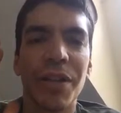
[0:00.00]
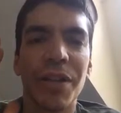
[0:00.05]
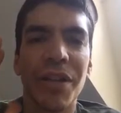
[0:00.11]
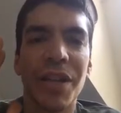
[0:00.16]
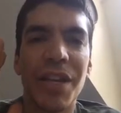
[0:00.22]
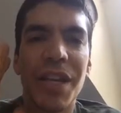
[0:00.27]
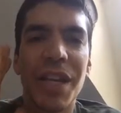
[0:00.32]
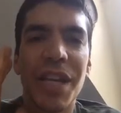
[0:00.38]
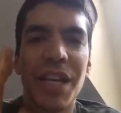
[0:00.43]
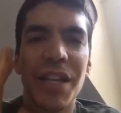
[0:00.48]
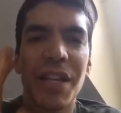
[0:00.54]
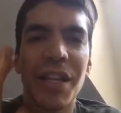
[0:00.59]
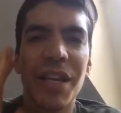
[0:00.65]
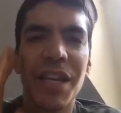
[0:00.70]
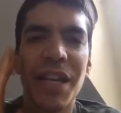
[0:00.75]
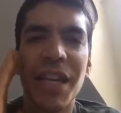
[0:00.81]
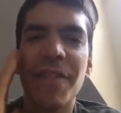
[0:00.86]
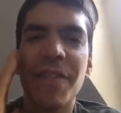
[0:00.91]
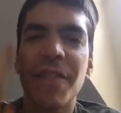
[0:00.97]
the
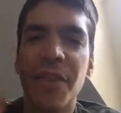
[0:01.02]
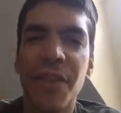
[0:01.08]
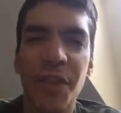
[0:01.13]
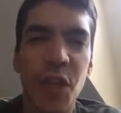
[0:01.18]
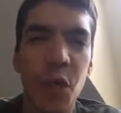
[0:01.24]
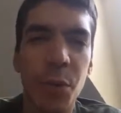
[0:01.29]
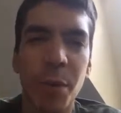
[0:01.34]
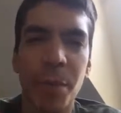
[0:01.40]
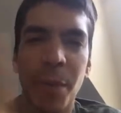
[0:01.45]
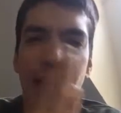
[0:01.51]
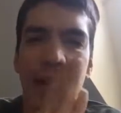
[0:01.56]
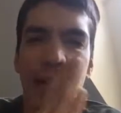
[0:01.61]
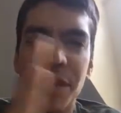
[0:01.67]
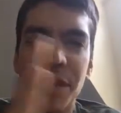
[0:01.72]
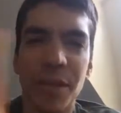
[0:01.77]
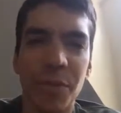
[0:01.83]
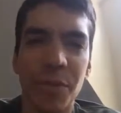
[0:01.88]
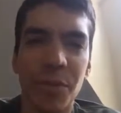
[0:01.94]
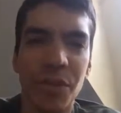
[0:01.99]
need for the human mind
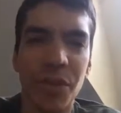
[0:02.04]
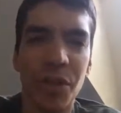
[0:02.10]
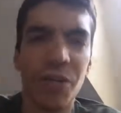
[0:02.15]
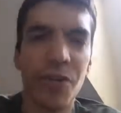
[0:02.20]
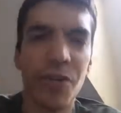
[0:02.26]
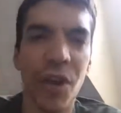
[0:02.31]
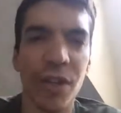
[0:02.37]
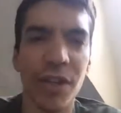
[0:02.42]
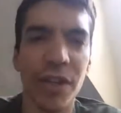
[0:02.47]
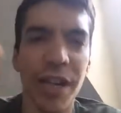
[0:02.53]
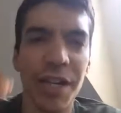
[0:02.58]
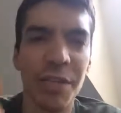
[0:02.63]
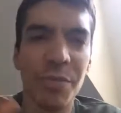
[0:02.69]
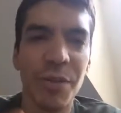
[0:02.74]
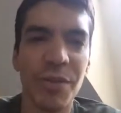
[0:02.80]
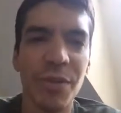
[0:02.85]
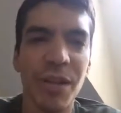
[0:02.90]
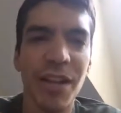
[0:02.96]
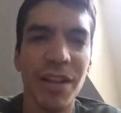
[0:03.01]
to draw lines
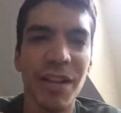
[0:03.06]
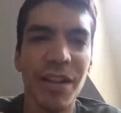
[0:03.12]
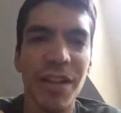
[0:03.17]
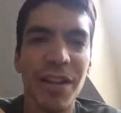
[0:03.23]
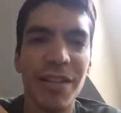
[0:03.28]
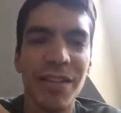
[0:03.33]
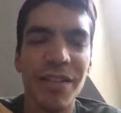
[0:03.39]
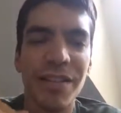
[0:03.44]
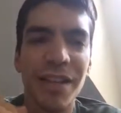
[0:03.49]
between things.